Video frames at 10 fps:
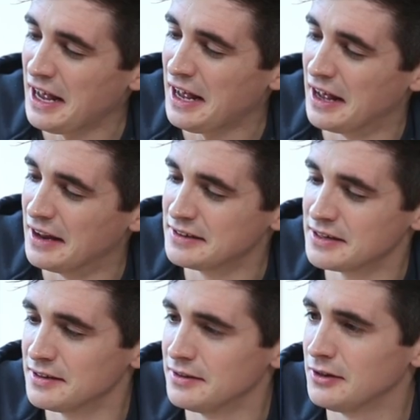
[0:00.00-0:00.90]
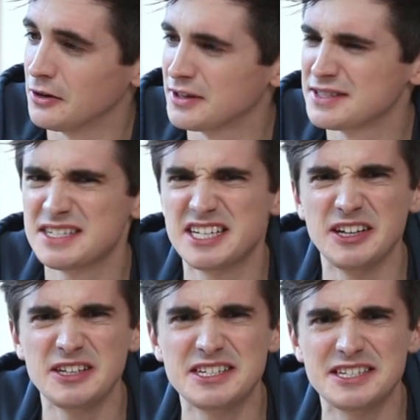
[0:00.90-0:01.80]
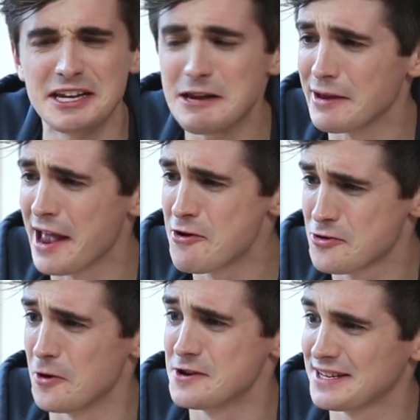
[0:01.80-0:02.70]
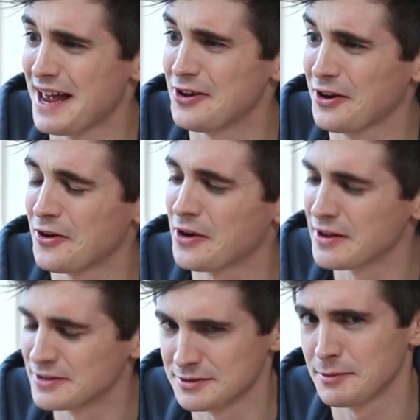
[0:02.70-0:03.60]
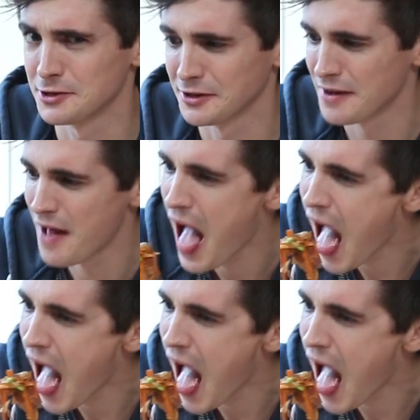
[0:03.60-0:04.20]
And look, it's still steaming. How good does that look? Okay, stop talking.